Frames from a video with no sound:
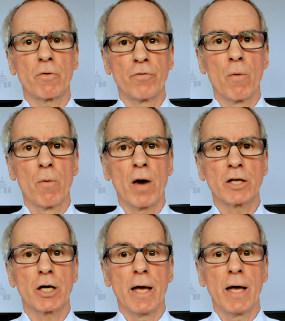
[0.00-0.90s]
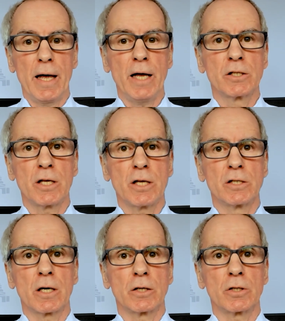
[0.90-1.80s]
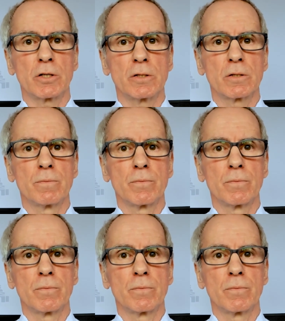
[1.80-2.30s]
from Russia into these countries.